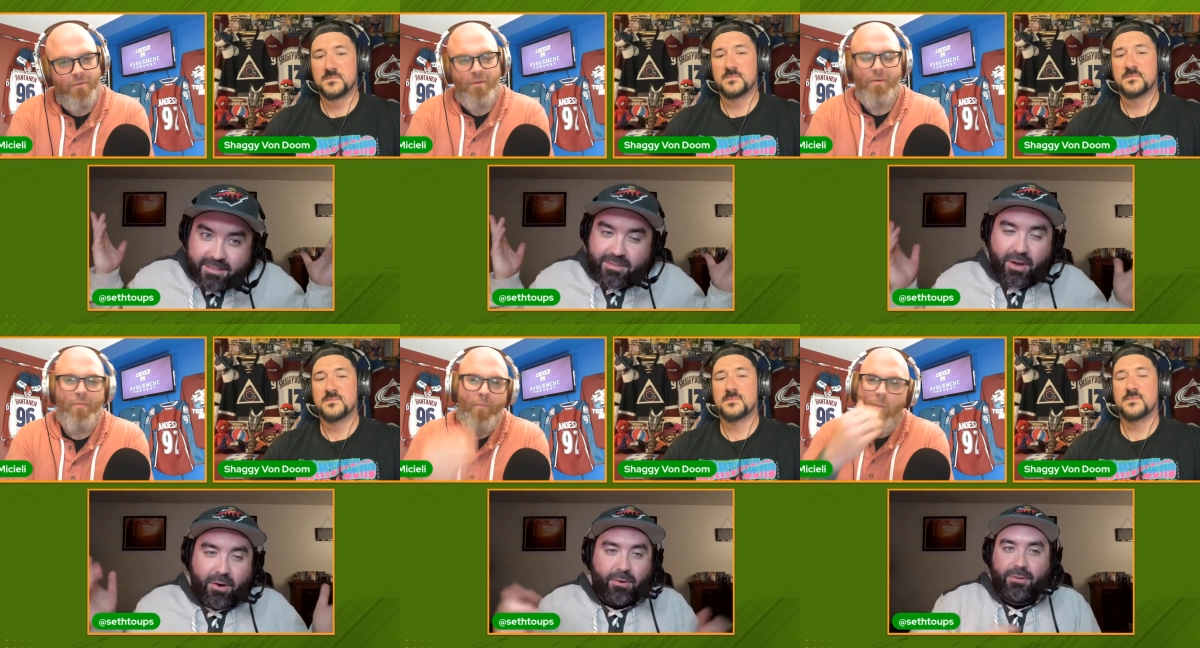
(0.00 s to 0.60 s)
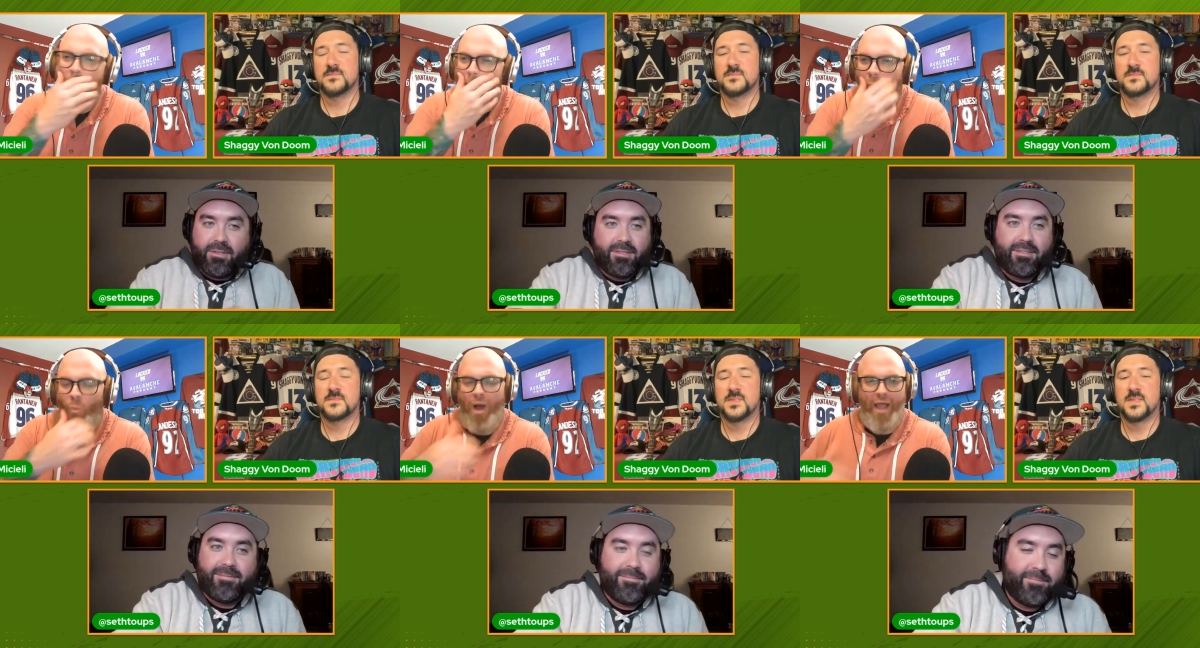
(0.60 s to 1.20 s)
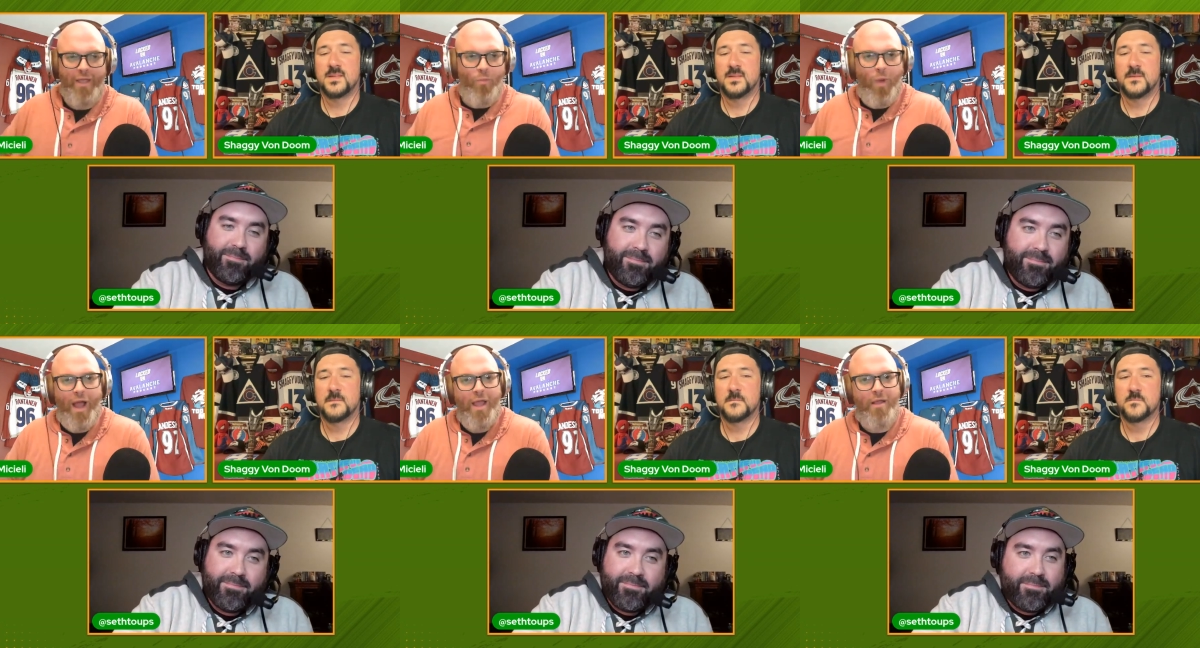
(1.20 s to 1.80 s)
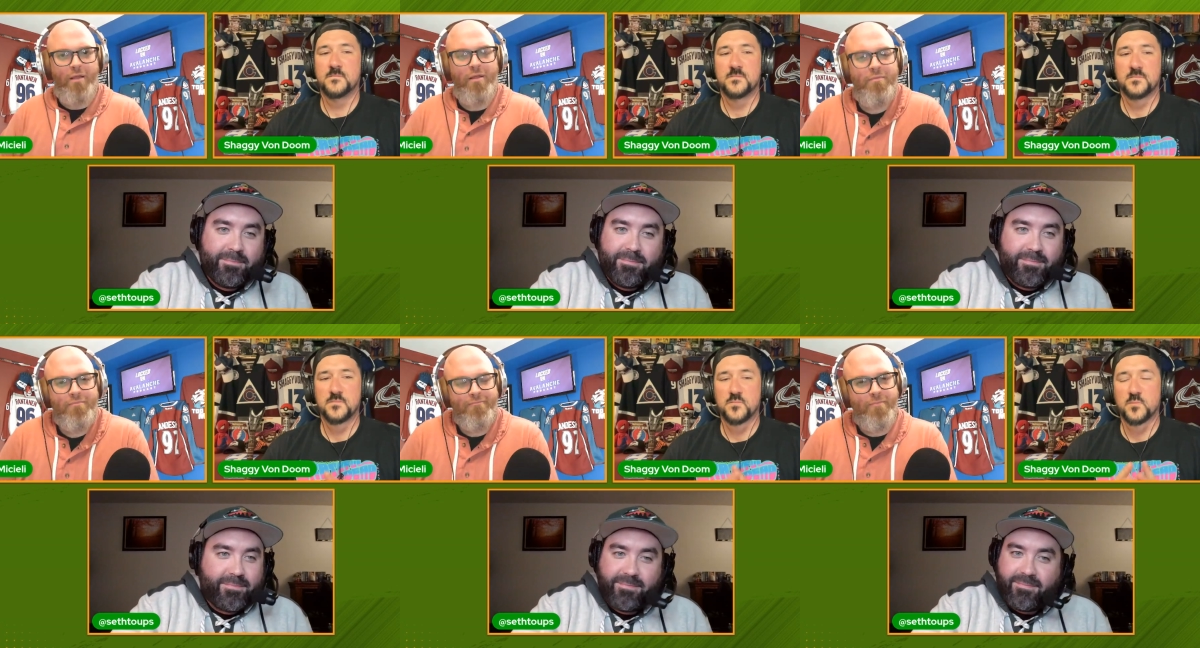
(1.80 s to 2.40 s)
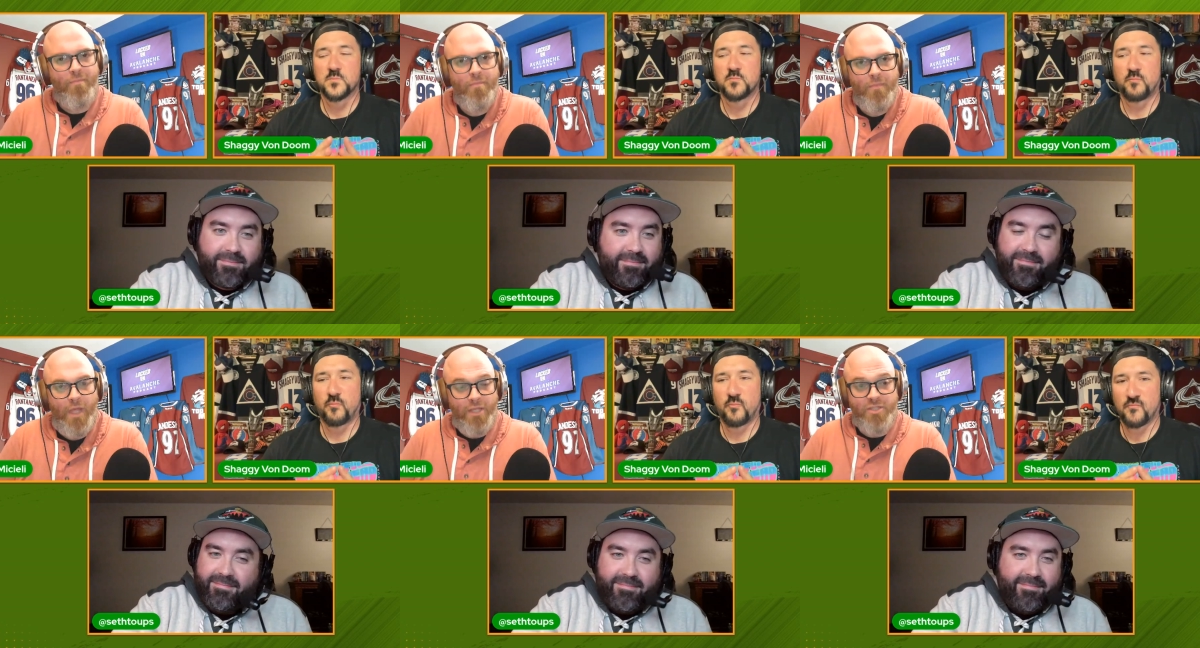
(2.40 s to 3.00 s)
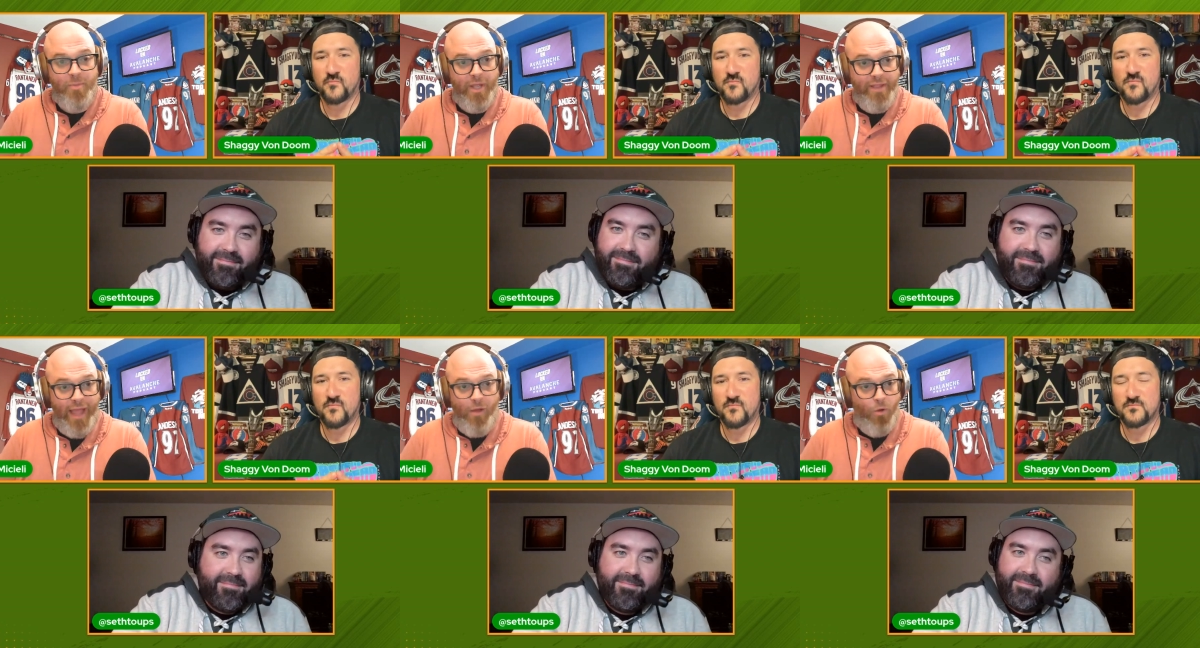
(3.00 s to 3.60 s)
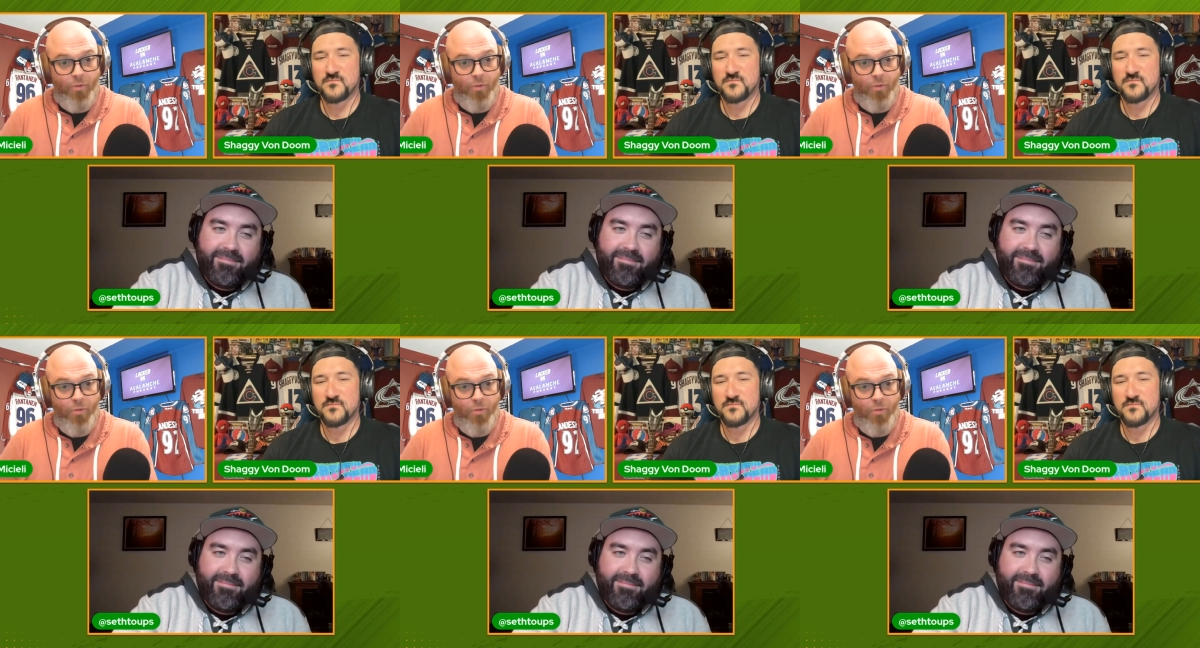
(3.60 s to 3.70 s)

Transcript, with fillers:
Speaker 1: So why explain that whole